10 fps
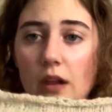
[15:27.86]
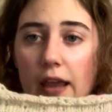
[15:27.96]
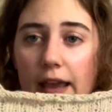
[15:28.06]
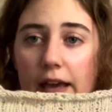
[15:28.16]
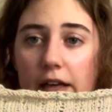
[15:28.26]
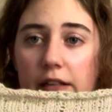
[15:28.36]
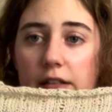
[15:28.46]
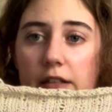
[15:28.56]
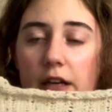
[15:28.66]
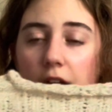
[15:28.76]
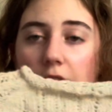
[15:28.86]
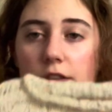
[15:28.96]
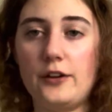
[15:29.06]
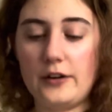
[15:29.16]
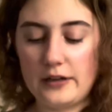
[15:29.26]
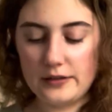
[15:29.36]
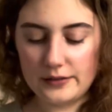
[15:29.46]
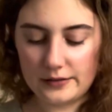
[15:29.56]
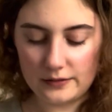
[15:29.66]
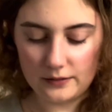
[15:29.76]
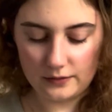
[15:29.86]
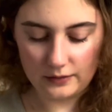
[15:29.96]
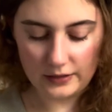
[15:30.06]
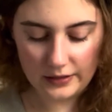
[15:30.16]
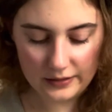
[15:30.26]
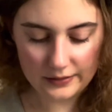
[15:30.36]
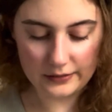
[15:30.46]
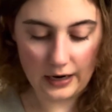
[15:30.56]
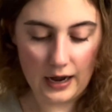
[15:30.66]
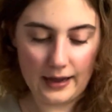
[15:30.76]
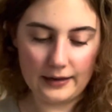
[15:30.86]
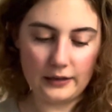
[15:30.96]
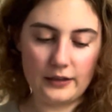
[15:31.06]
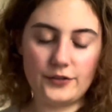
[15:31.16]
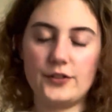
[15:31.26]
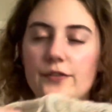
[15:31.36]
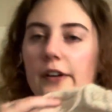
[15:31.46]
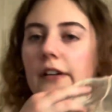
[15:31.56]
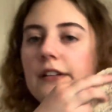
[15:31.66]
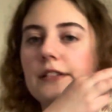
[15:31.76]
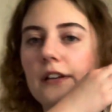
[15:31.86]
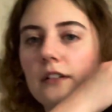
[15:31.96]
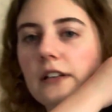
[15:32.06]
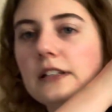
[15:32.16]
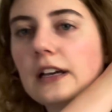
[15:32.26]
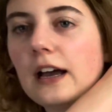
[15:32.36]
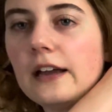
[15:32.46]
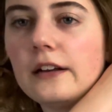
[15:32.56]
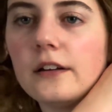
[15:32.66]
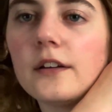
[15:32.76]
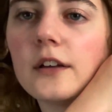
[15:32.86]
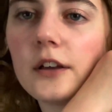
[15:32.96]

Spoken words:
And it is dyed. It's just very subtly dyed.